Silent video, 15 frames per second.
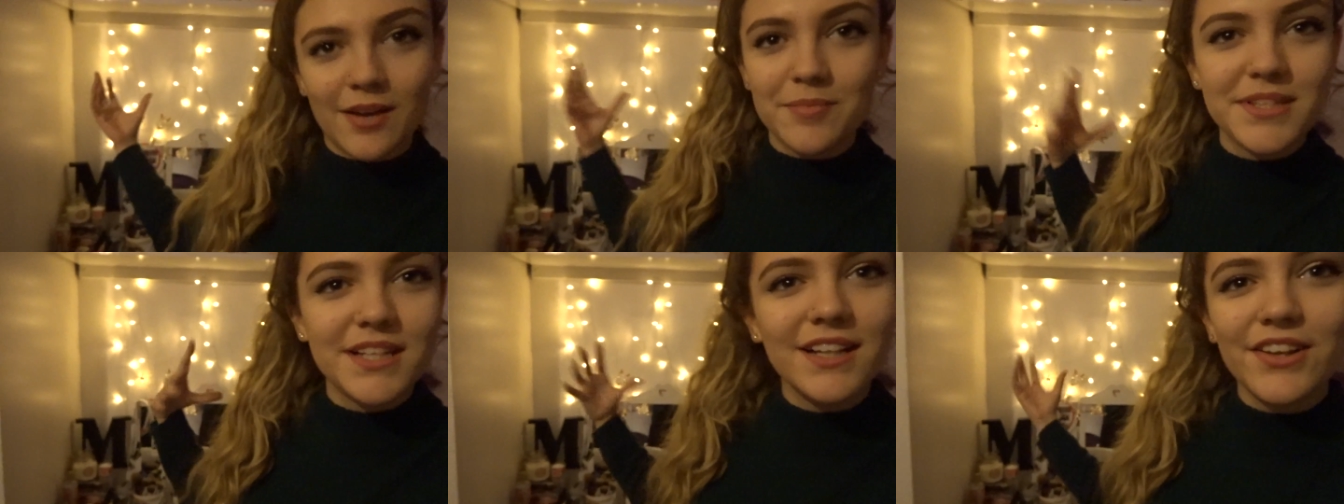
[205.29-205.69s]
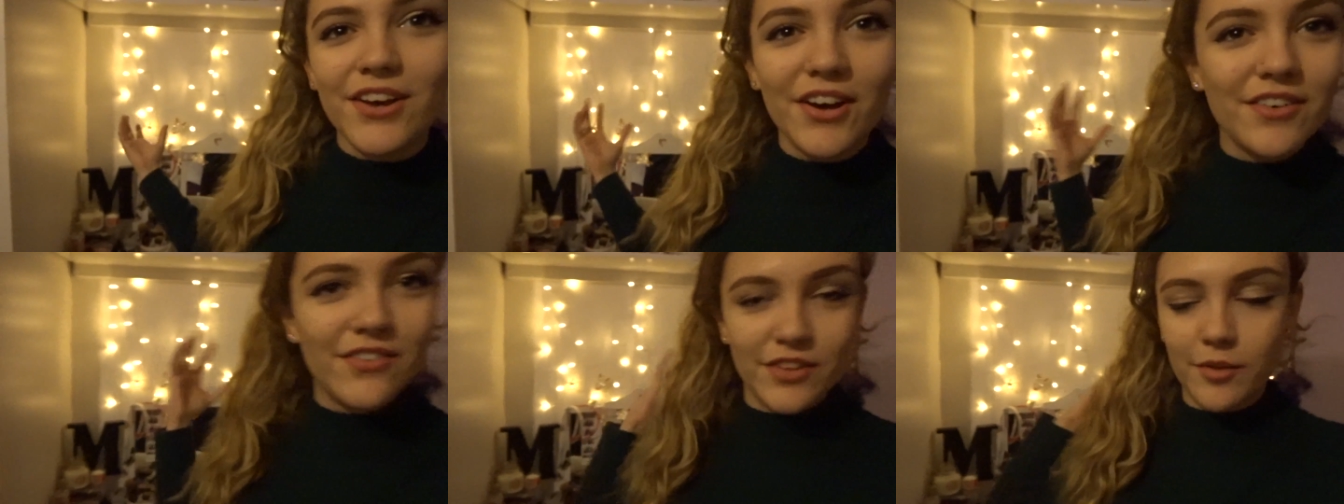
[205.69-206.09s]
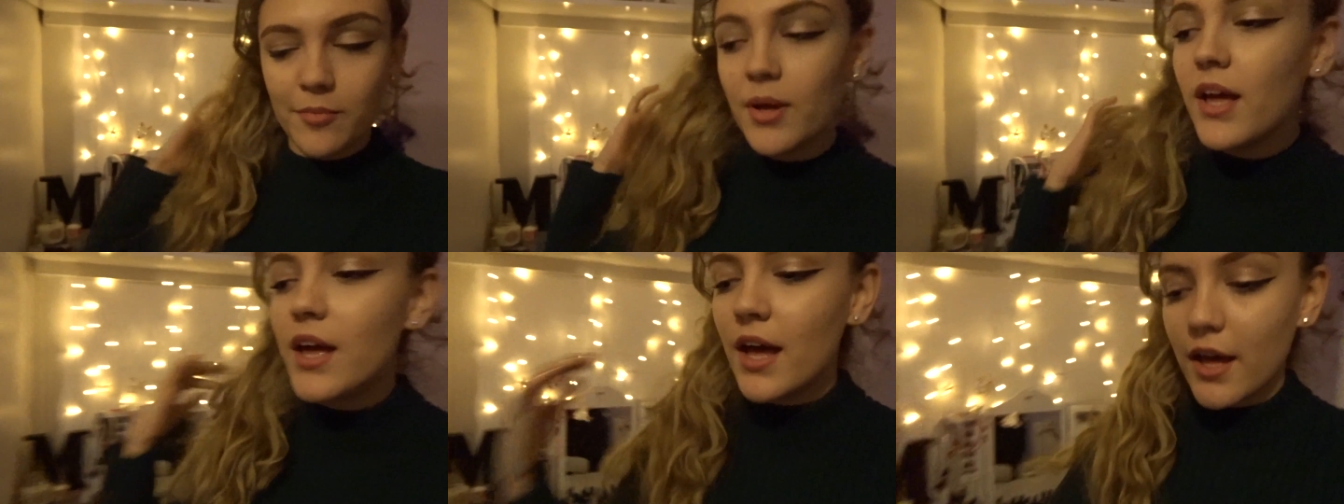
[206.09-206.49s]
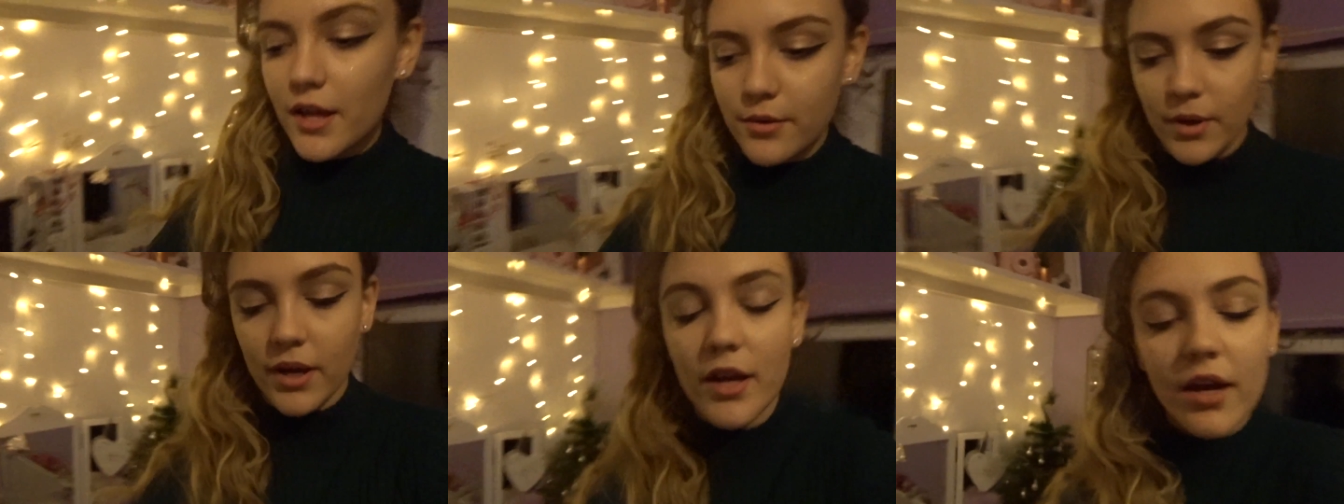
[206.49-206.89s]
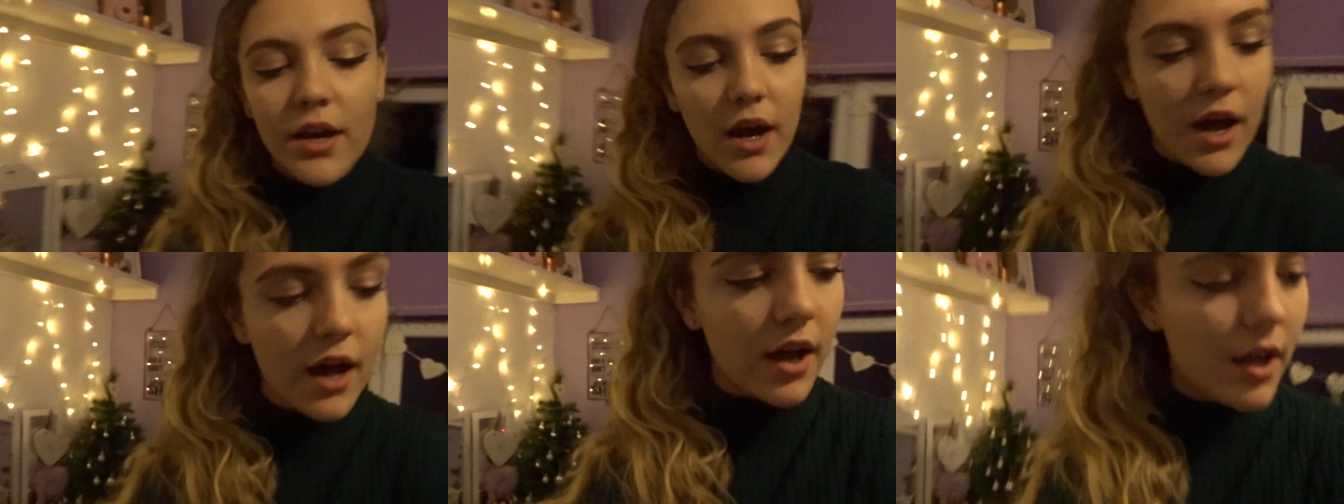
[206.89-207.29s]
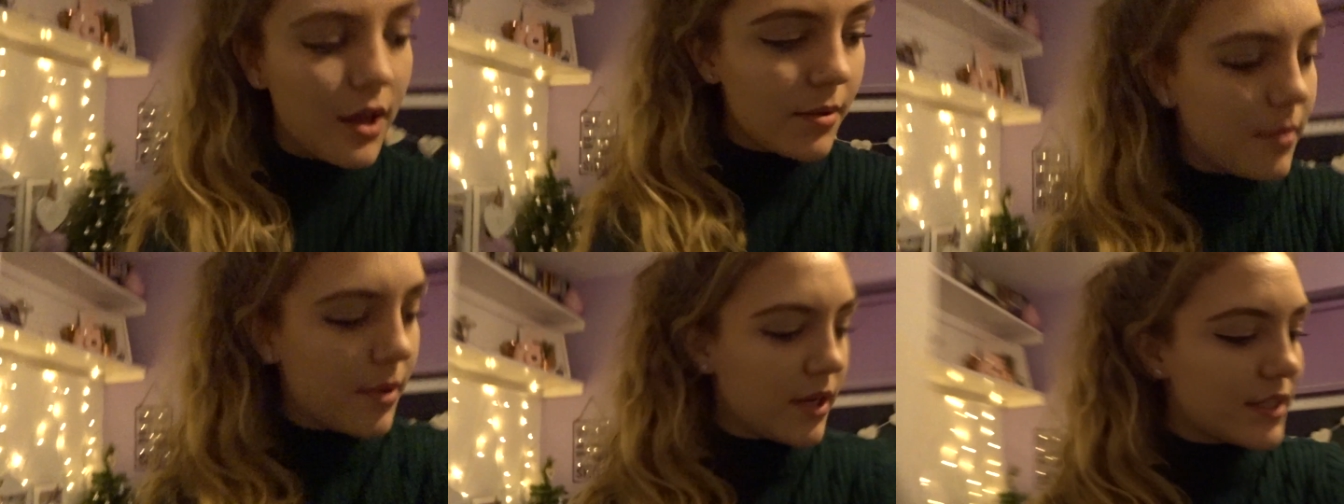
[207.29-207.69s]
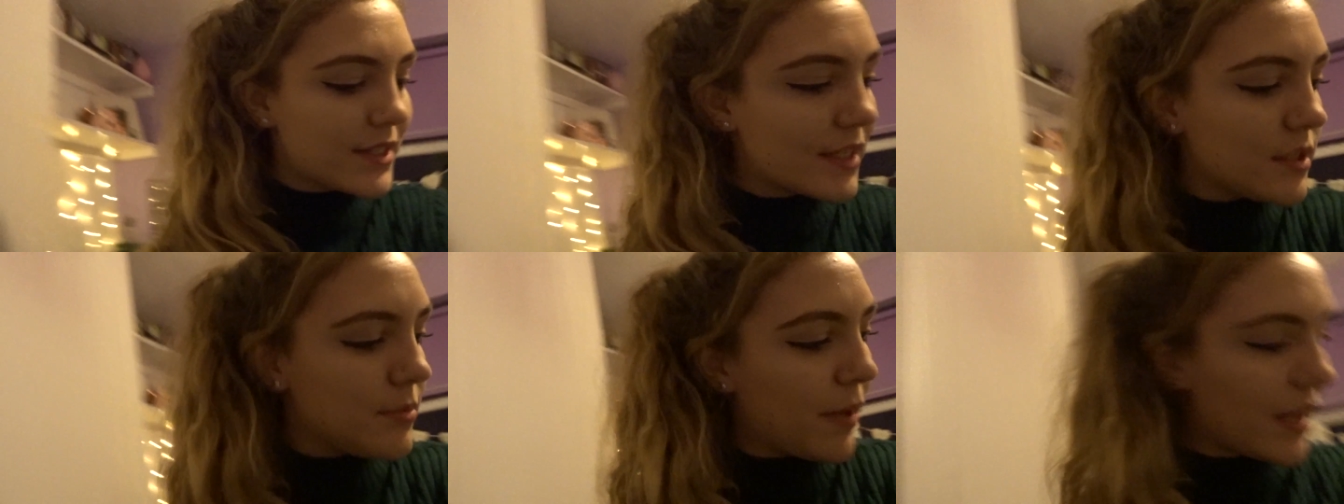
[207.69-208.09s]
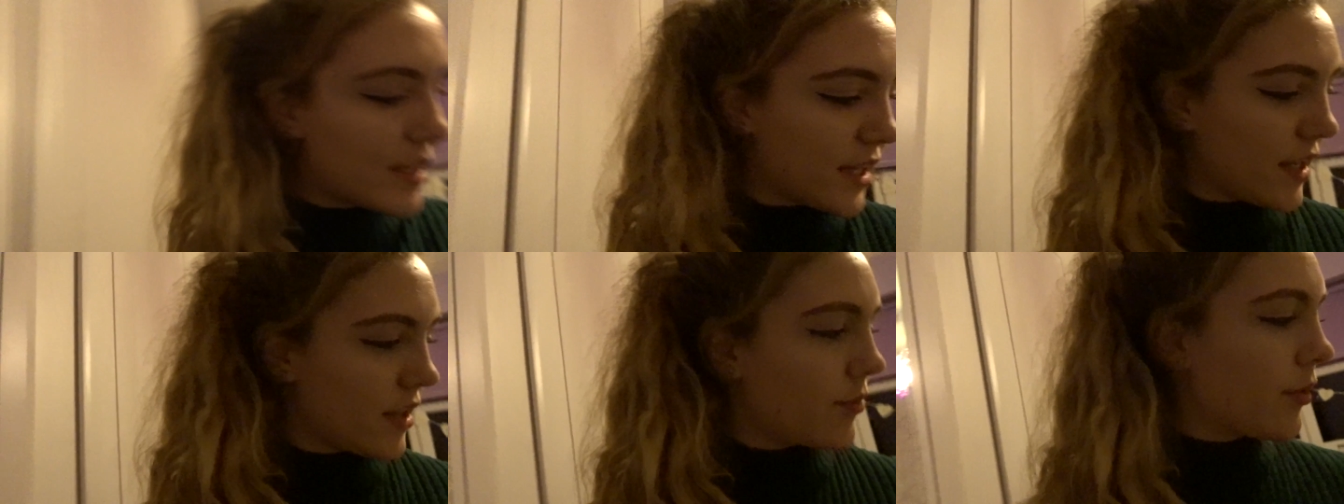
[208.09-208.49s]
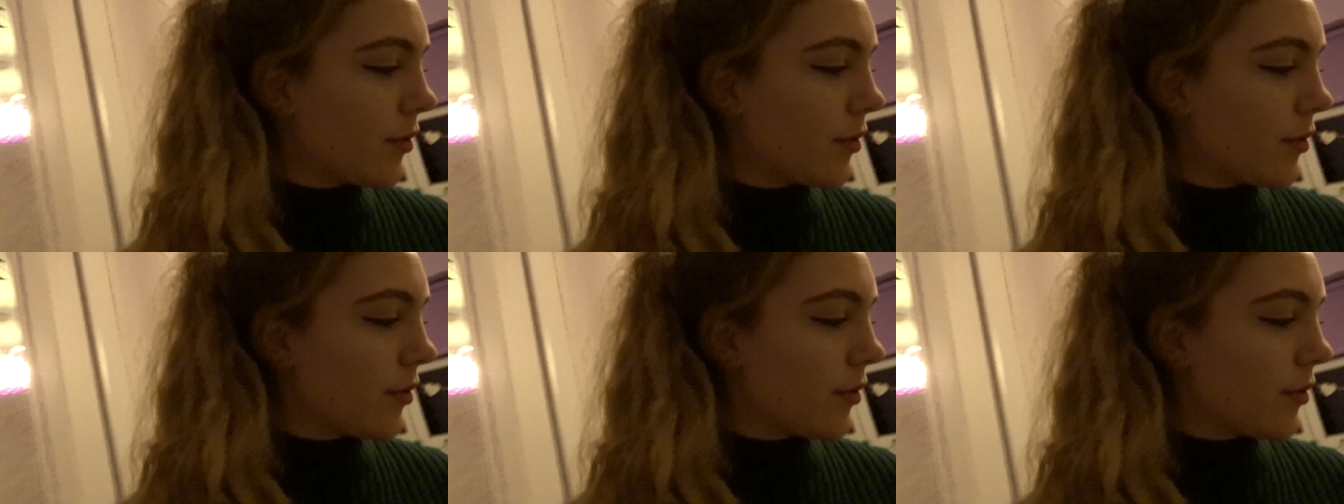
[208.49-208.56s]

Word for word: I'm still not over them. Anyway, um, I need to get a bag together.